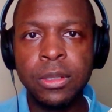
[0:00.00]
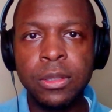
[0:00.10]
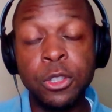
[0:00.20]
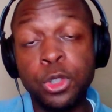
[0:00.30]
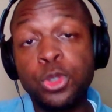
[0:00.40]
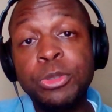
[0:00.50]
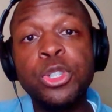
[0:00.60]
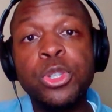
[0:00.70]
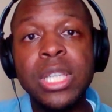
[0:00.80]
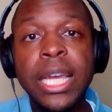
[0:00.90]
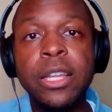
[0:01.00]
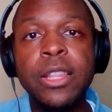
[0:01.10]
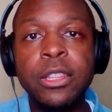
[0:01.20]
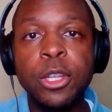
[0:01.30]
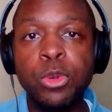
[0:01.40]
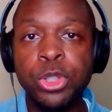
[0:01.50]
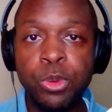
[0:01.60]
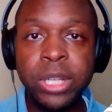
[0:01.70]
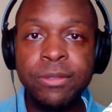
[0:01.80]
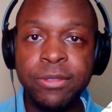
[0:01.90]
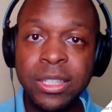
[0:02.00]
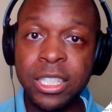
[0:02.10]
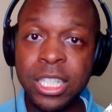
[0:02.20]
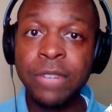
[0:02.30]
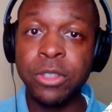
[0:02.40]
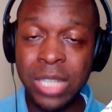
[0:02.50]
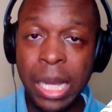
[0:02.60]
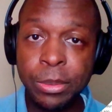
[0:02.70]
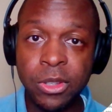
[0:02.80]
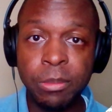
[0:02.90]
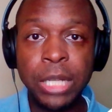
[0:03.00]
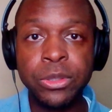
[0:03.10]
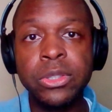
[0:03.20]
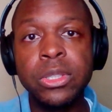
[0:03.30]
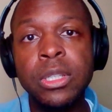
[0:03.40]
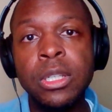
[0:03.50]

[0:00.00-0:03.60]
Now, the scriptures say that there was a great flood that covered the tops of the mountains.